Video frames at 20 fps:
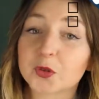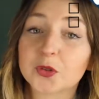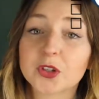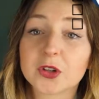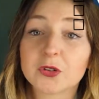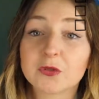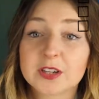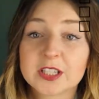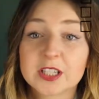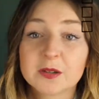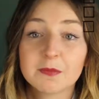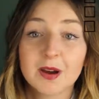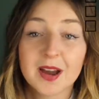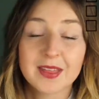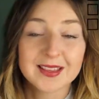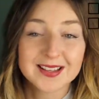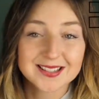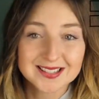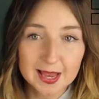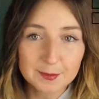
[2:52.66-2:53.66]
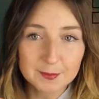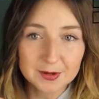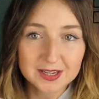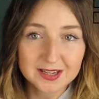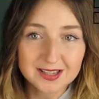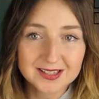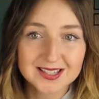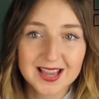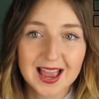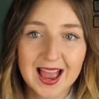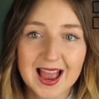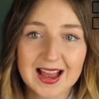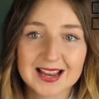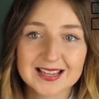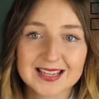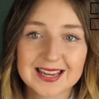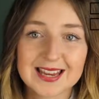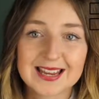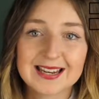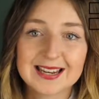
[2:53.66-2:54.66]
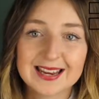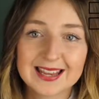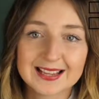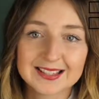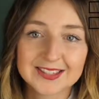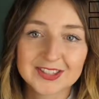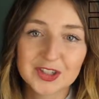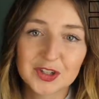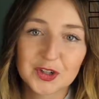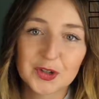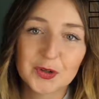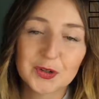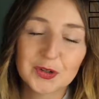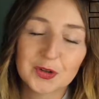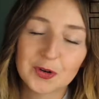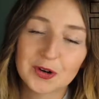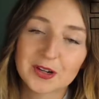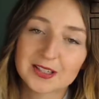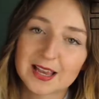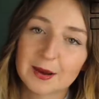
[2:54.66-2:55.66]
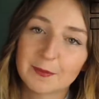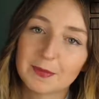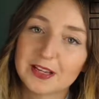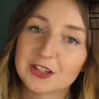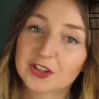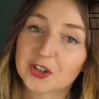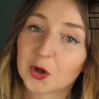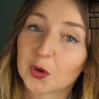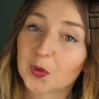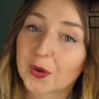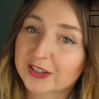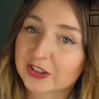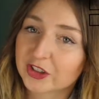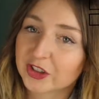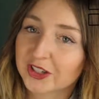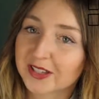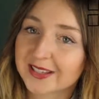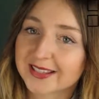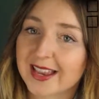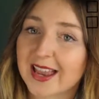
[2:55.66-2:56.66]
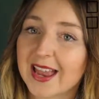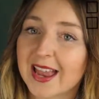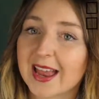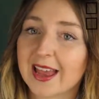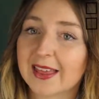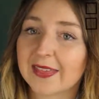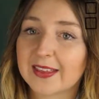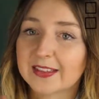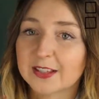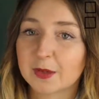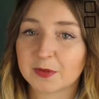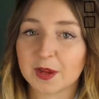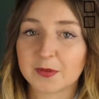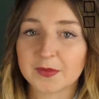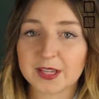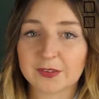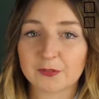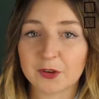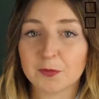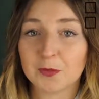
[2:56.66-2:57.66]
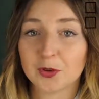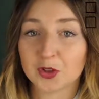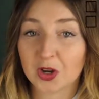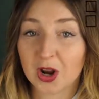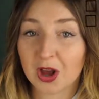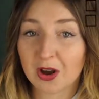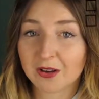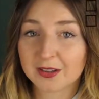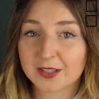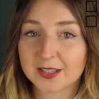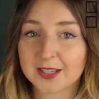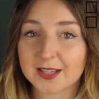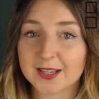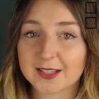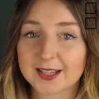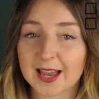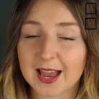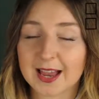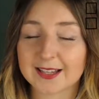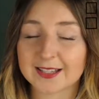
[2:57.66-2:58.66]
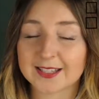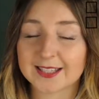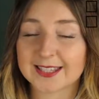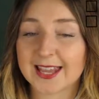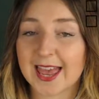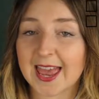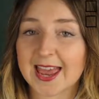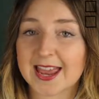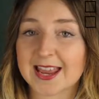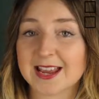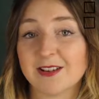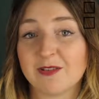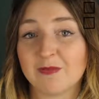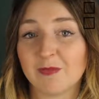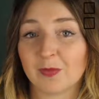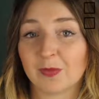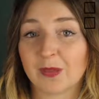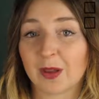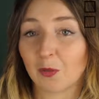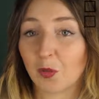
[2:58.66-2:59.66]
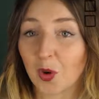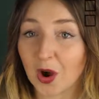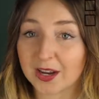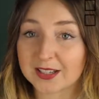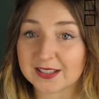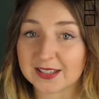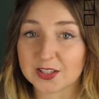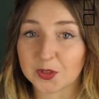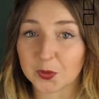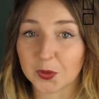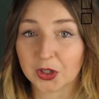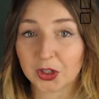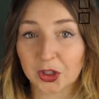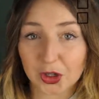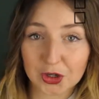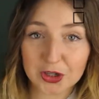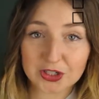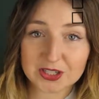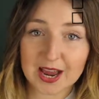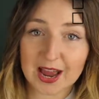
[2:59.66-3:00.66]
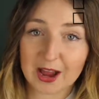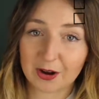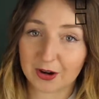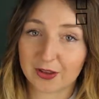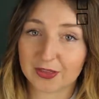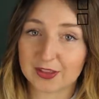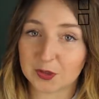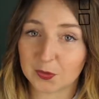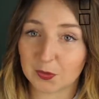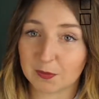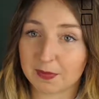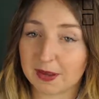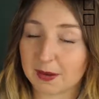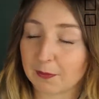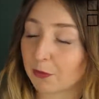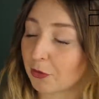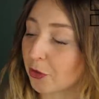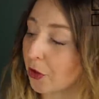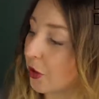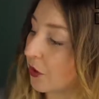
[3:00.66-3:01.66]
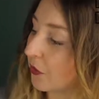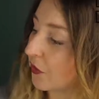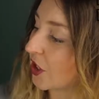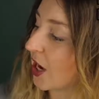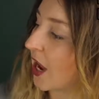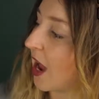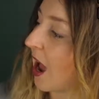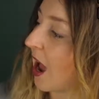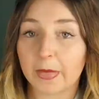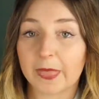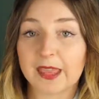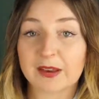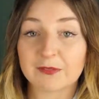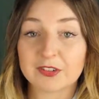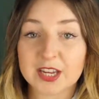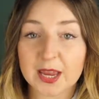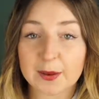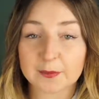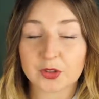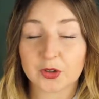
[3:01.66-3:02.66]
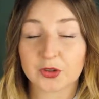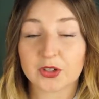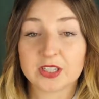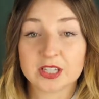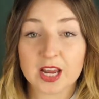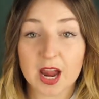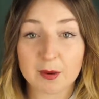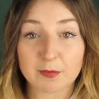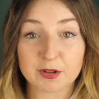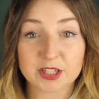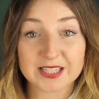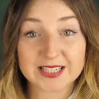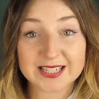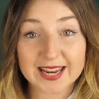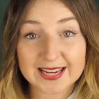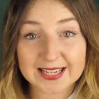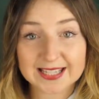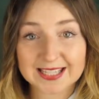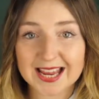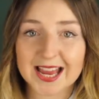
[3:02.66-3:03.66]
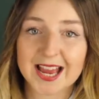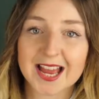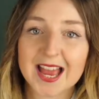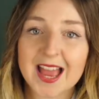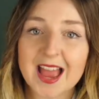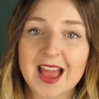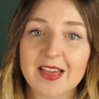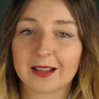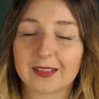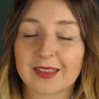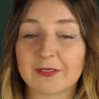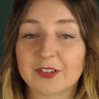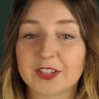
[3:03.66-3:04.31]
also written by examiners and it links to your examination questions. They sometimes give you model answers and say, why is this one good? How can this one be improved? They have tips on interpreting data. They